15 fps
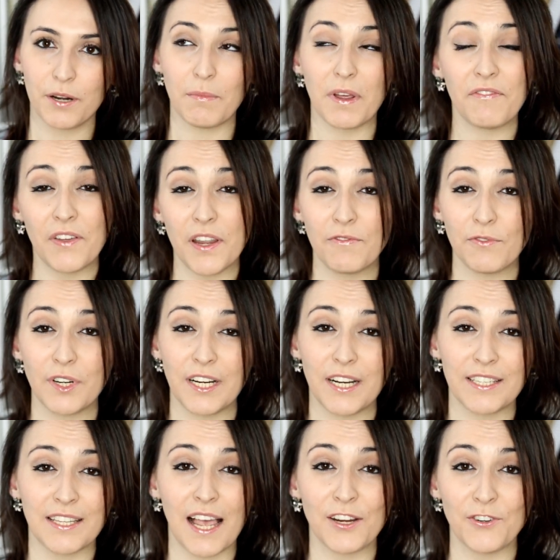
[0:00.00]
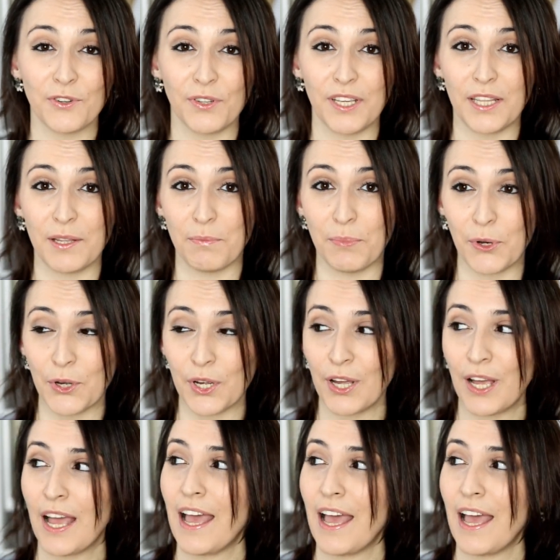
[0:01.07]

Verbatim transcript: My favorite is actually the book